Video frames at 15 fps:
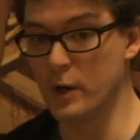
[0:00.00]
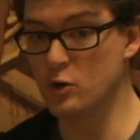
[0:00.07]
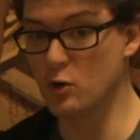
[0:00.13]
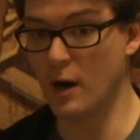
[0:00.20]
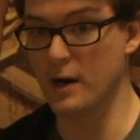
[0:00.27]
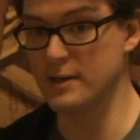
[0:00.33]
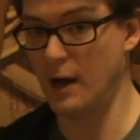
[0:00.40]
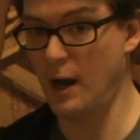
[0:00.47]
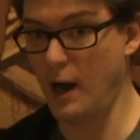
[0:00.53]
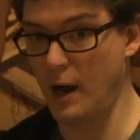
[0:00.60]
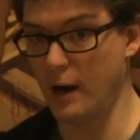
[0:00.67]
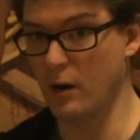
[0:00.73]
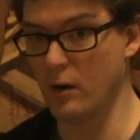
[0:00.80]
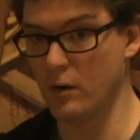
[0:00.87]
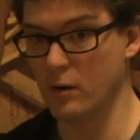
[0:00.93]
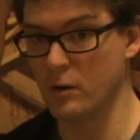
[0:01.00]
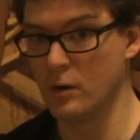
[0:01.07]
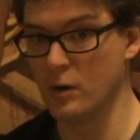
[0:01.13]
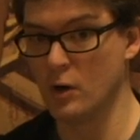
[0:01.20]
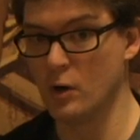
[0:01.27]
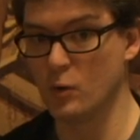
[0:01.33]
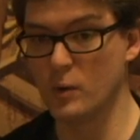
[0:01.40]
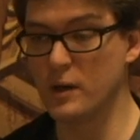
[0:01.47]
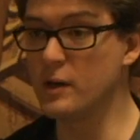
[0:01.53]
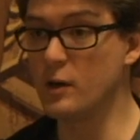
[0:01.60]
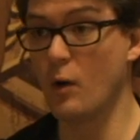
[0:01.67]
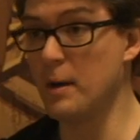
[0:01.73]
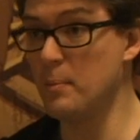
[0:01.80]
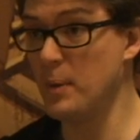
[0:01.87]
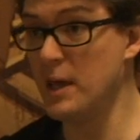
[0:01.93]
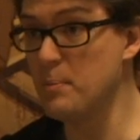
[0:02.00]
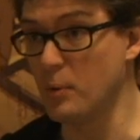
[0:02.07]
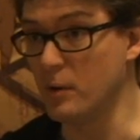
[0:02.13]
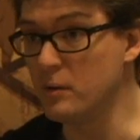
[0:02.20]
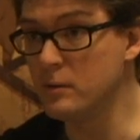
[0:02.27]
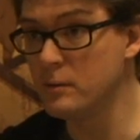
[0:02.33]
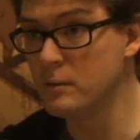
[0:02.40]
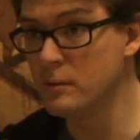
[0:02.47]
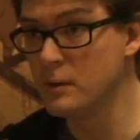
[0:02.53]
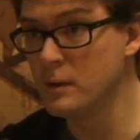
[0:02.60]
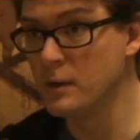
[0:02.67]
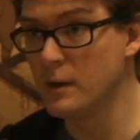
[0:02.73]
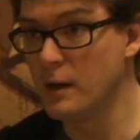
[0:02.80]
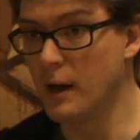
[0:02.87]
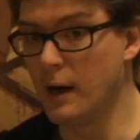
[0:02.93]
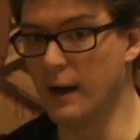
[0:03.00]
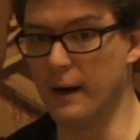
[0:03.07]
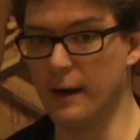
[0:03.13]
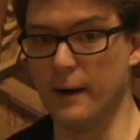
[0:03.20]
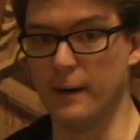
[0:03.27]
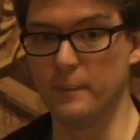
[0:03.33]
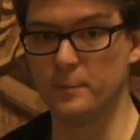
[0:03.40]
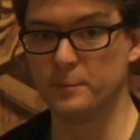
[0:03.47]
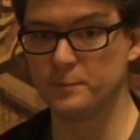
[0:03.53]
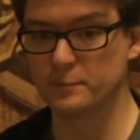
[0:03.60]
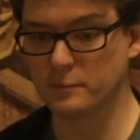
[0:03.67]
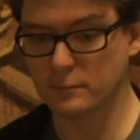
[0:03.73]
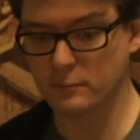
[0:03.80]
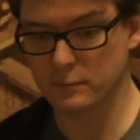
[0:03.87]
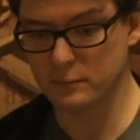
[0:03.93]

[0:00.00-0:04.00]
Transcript: we try to hire really great people who